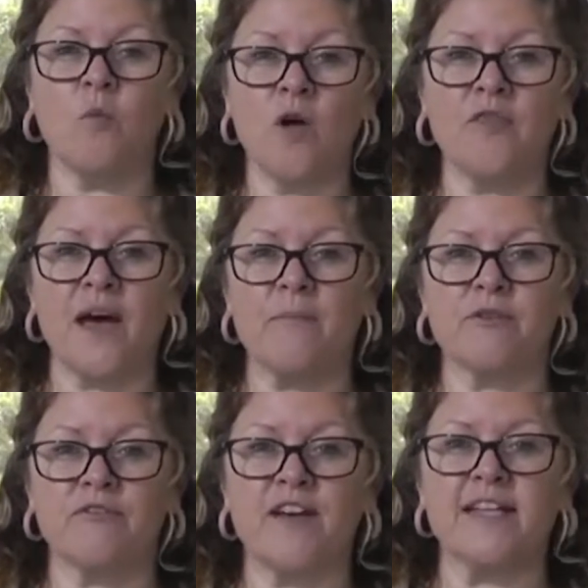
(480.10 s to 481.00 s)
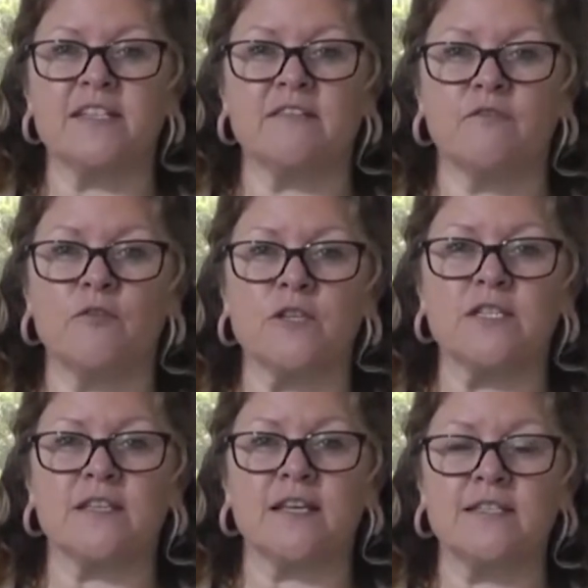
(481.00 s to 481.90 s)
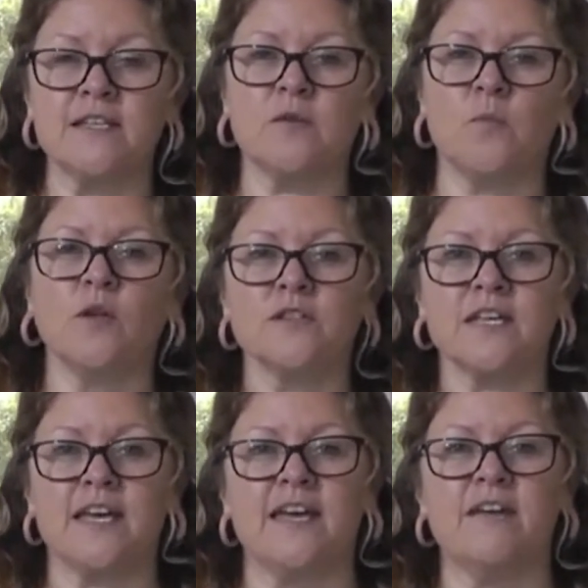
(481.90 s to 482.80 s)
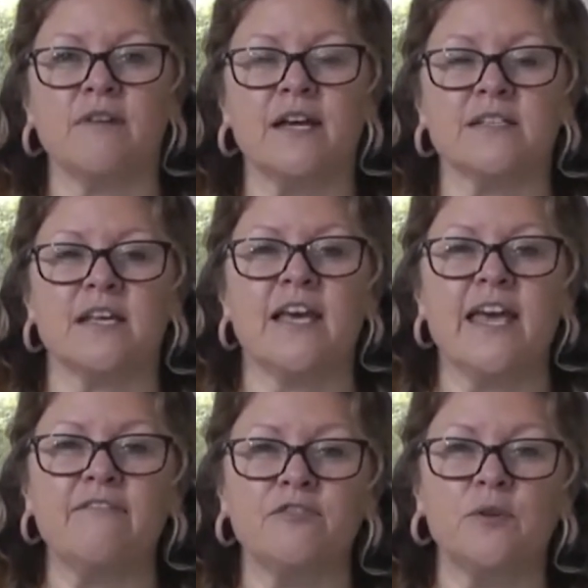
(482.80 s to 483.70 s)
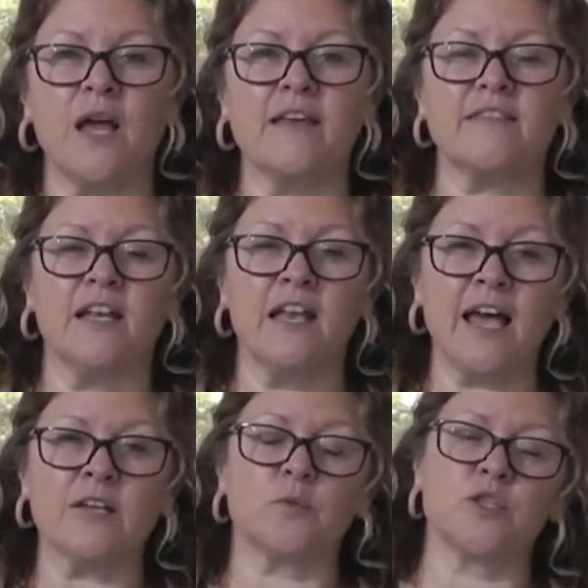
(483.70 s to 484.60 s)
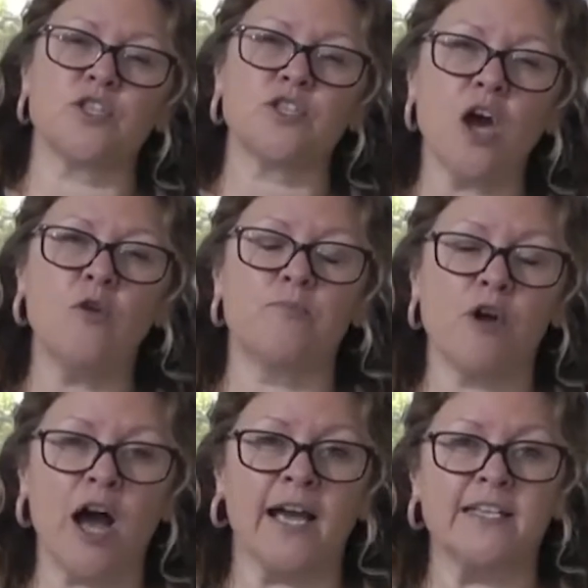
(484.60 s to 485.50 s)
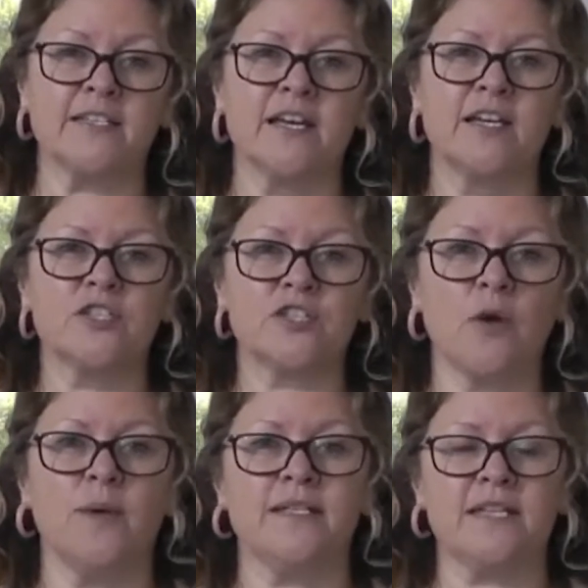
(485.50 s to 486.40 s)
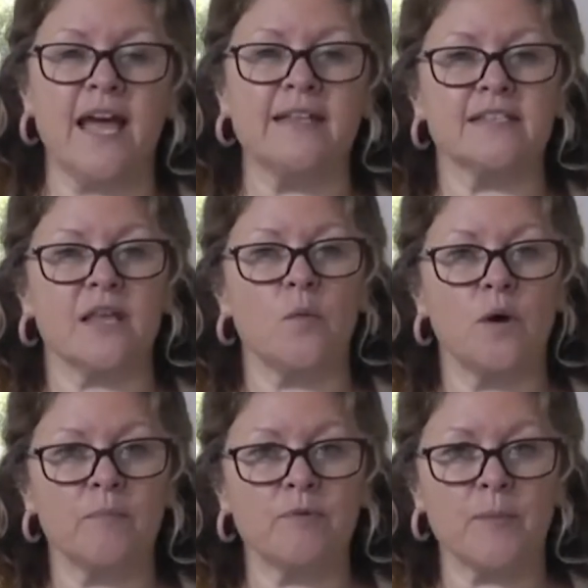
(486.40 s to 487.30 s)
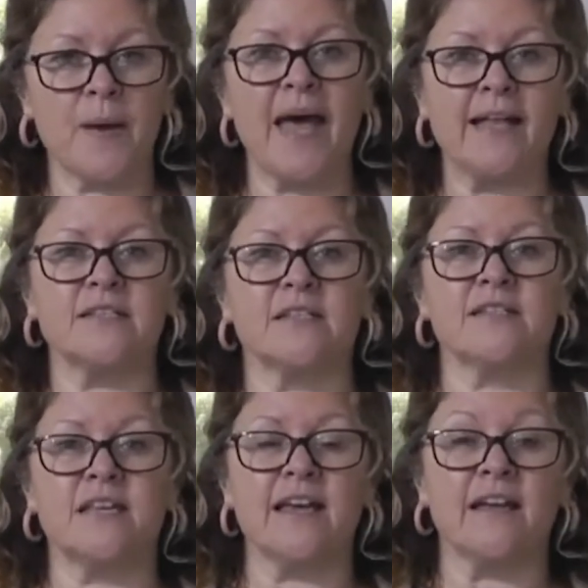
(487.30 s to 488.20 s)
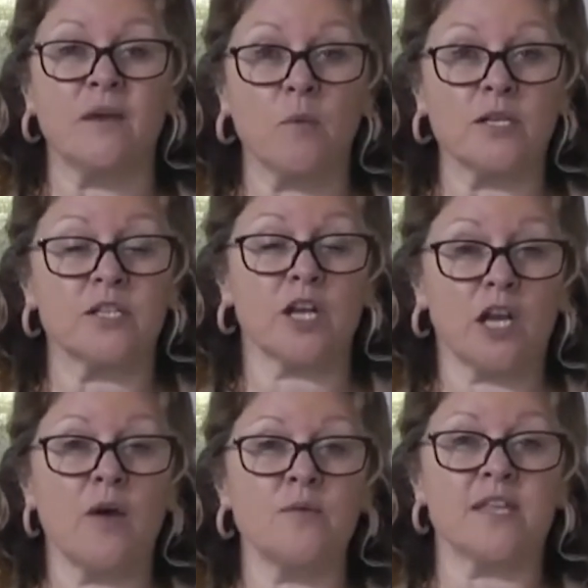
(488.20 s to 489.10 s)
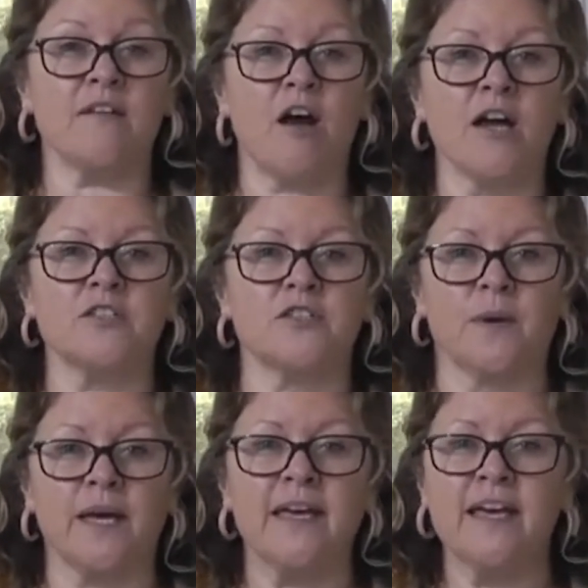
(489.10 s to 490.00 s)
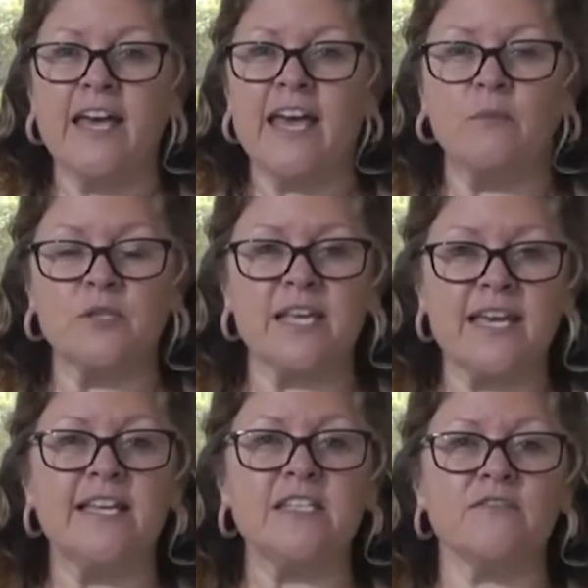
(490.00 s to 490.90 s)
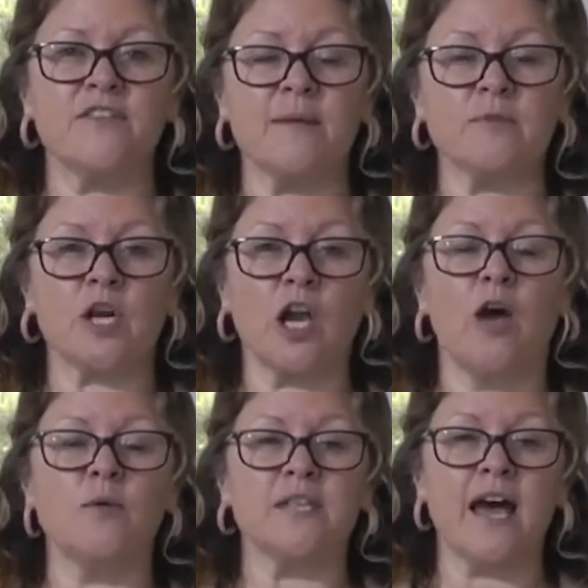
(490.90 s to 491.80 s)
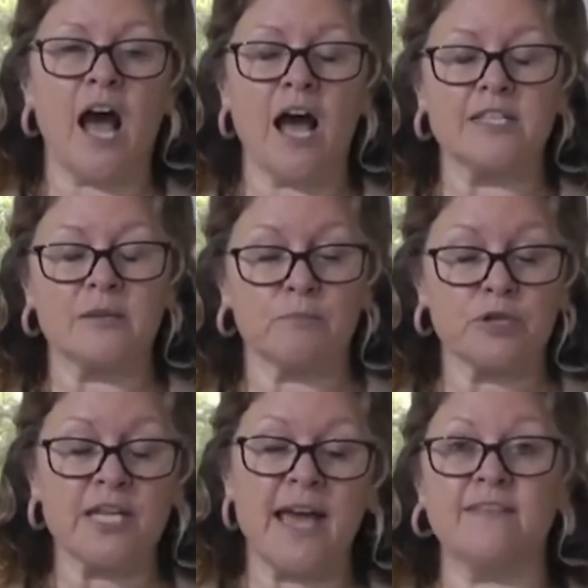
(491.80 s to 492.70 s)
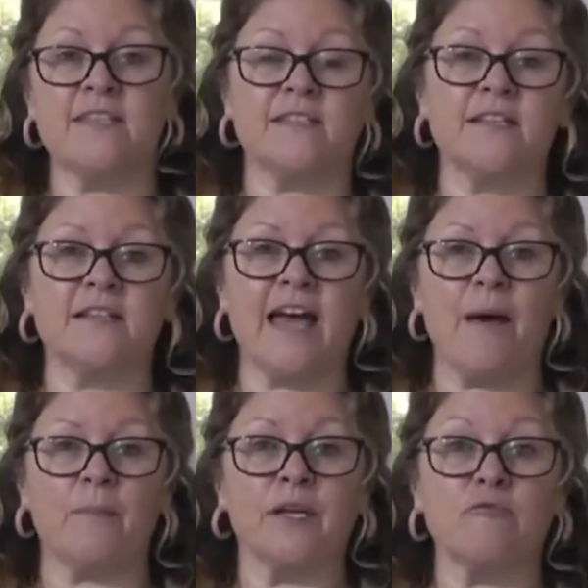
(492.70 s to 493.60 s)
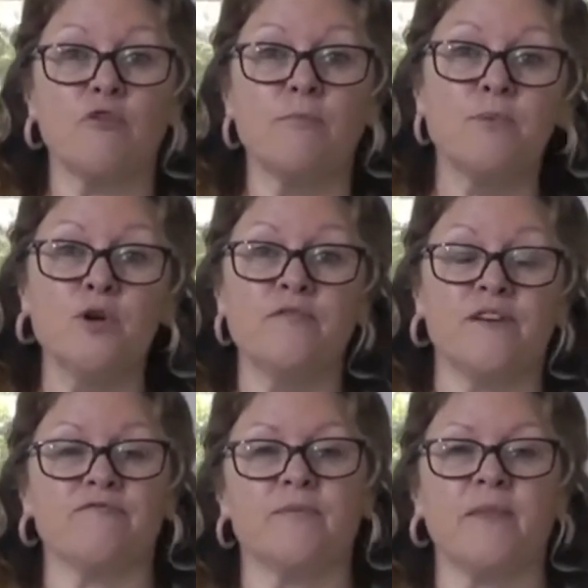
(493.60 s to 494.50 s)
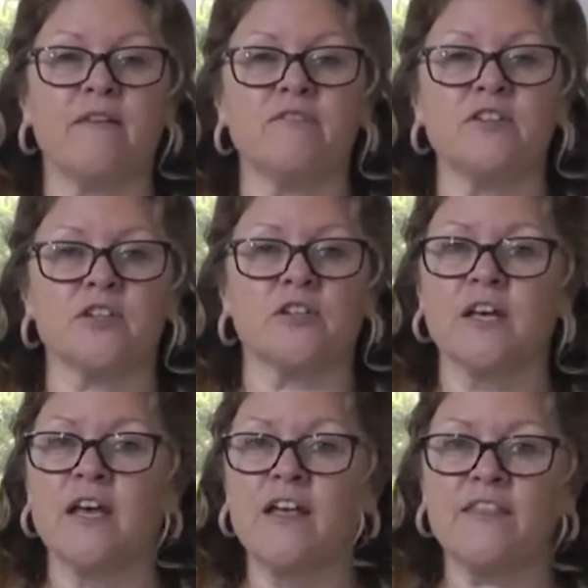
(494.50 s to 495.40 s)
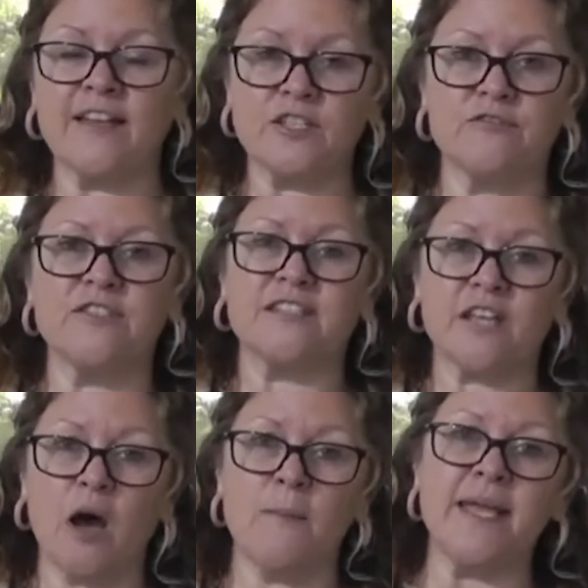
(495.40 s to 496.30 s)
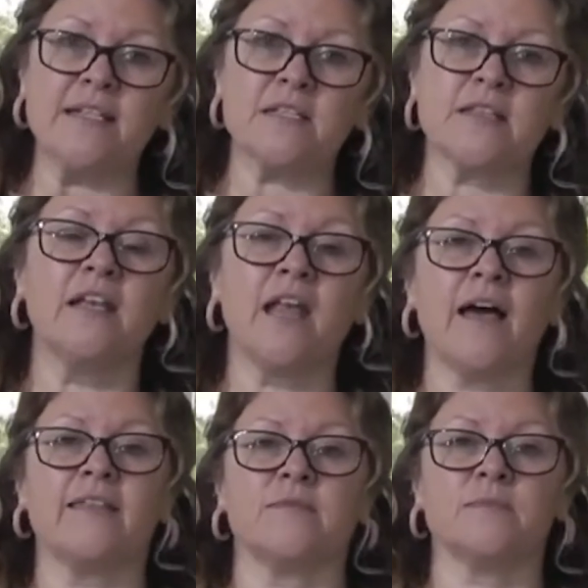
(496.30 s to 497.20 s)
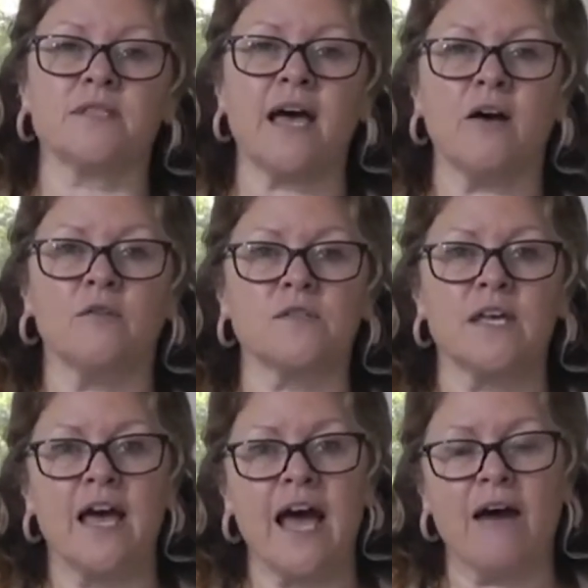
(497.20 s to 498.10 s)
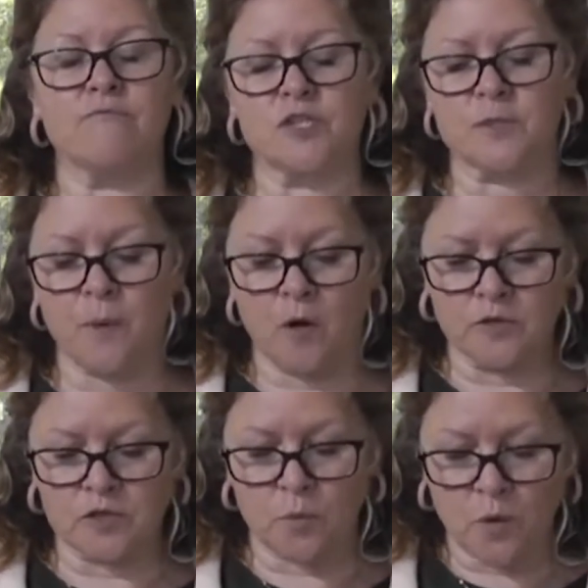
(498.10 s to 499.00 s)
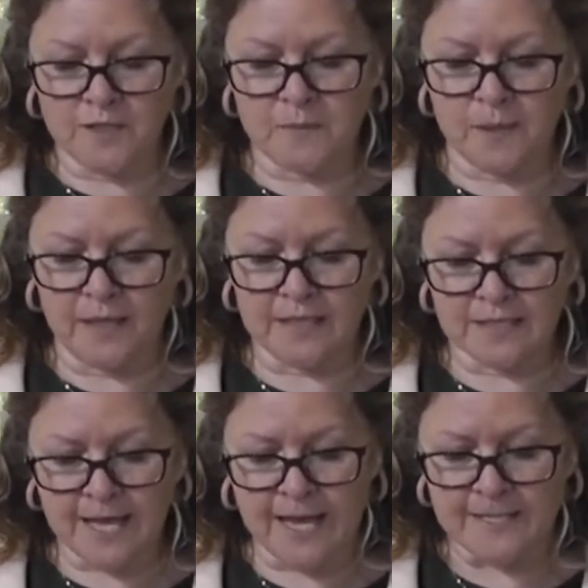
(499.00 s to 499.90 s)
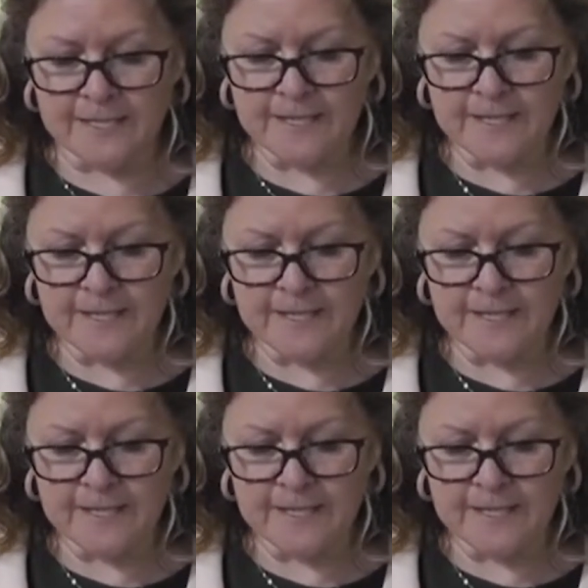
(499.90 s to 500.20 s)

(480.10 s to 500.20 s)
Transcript: want that prophetic voice. They didn't want to hear it. If you like, the light was so bright, so intense, they weren't prepared to see it and they wanted to close their eyes to it. It was easier for them to close their eyes and pretend this didn't happen and remove it from their vision than to come into the light themselves and respond to what is being said.